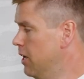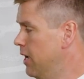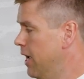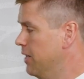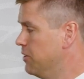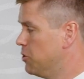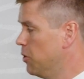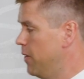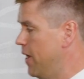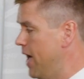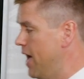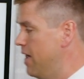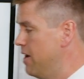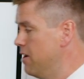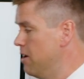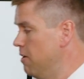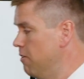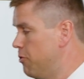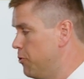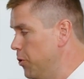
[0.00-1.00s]
And so
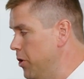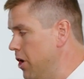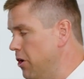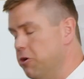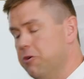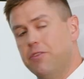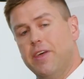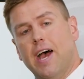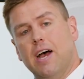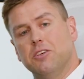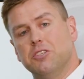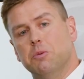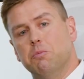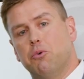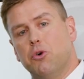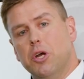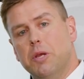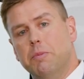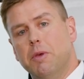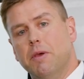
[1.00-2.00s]
that $300,000
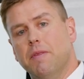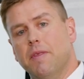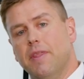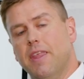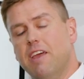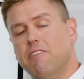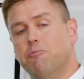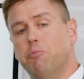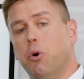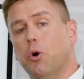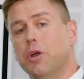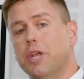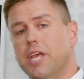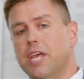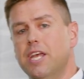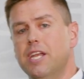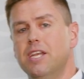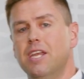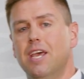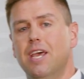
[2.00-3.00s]
premium that they've put
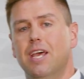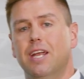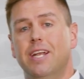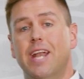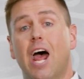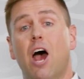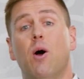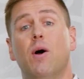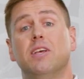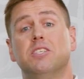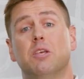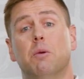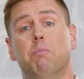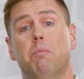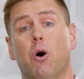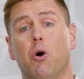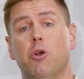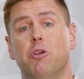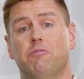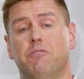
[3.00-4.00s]
in now has a
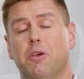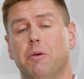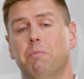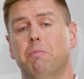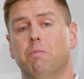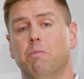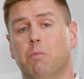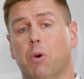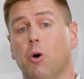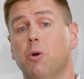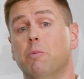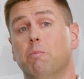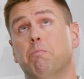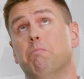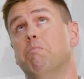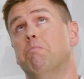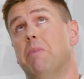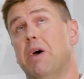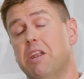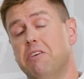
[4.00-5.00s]
benefit
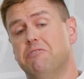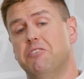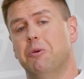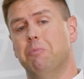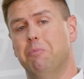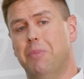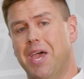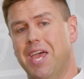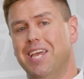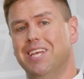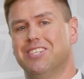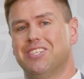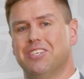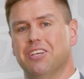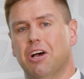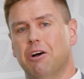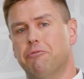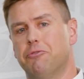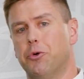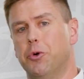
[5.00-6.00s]
base
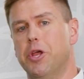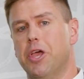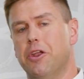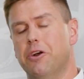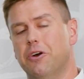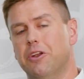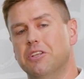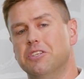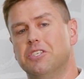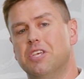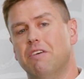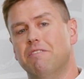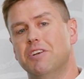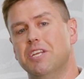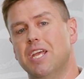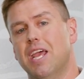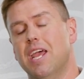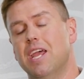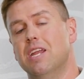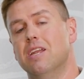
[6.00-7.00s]
of
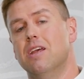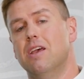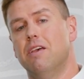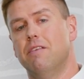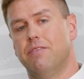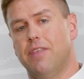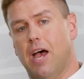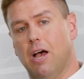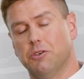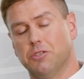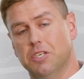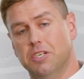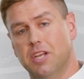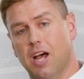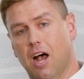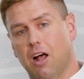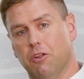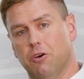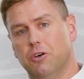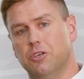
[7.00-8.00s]

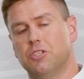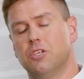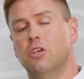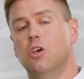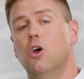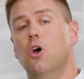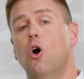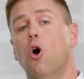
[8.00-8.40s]
$378,000.